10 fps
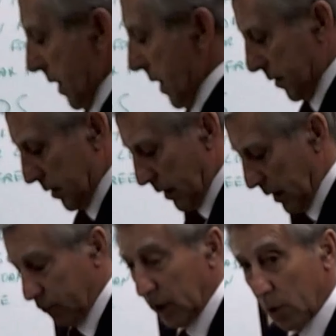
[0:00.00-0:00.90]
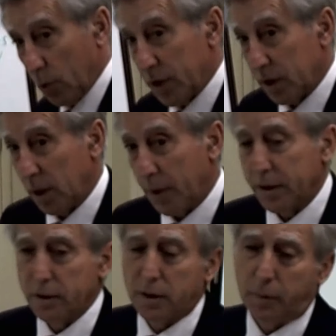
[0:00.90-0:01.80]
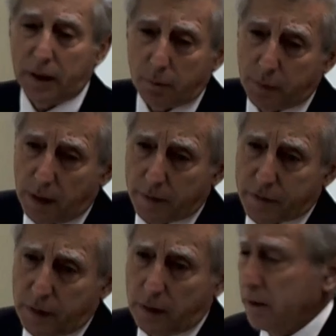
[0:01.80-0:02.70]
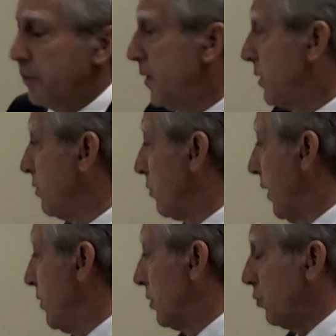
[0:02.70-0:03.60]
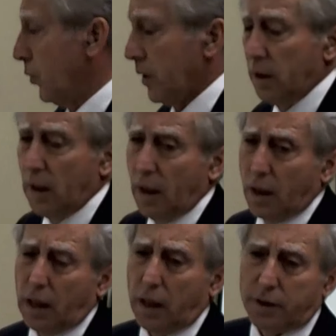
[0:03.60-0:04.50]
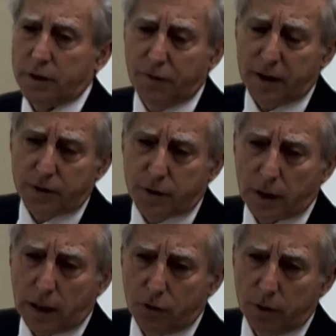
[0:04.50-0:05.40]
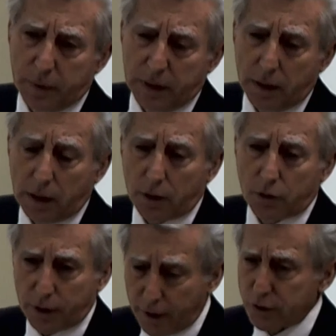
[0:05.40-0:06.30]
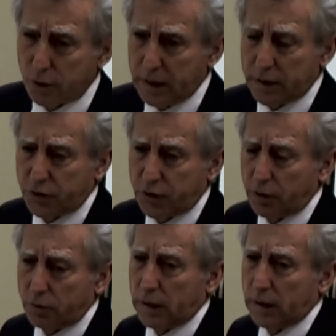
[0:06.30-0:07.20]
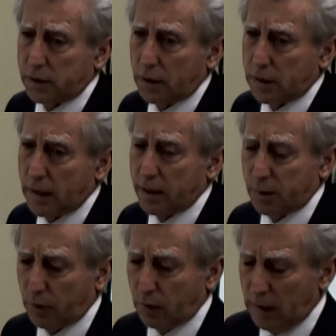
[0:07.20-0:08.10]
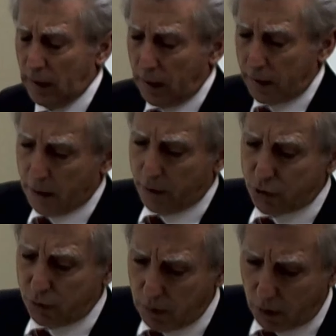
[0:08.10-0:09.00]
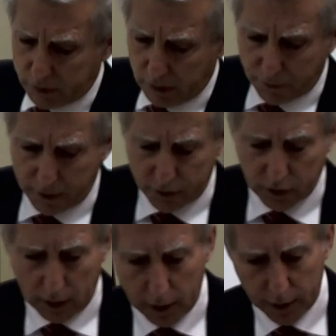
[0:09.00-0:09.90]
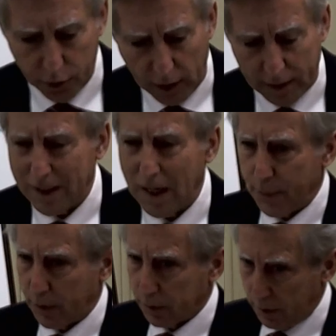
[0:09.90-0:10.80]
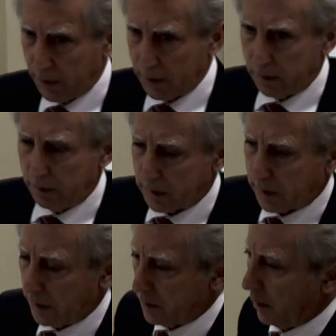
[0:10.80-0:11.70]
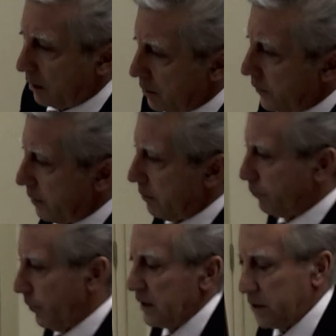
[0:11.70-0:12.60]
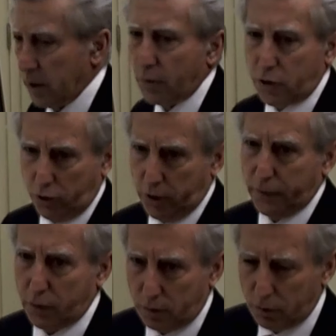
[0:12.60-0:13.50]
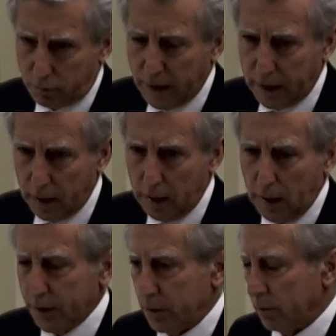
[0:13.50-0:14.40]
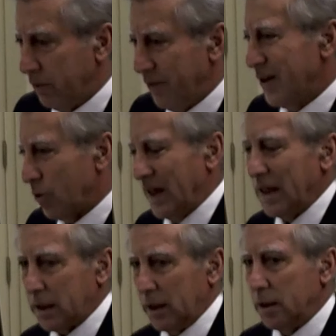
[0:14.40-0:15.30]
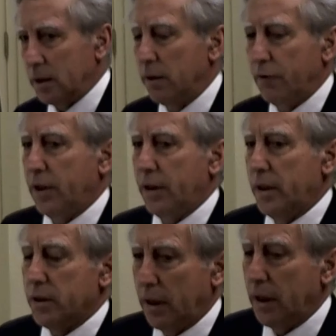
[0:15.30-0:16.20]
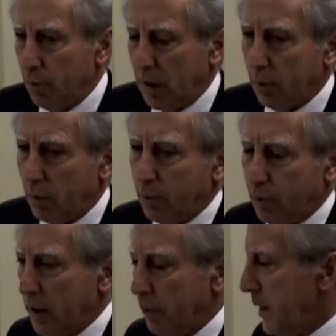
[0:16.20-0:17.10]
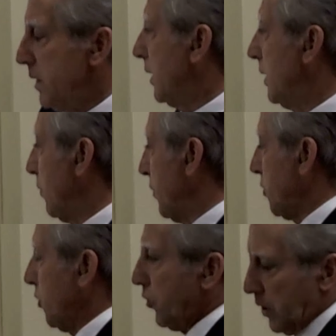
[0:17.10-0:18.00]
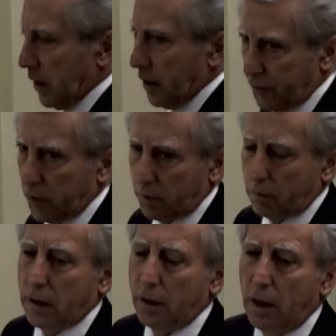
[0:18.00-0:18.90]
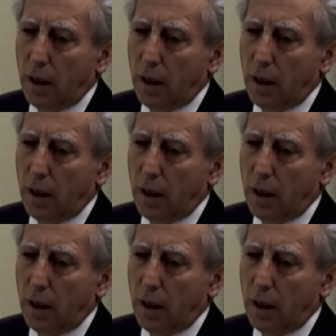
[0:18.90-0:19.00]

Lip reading: that, in other words, in a participating policy, there could be a situation where dividends could also be considered taxable. Now, as you know, dividends are not capital dividends in this case here. They're basically a return of your own money. So theoretically, the dividend is basically a return of your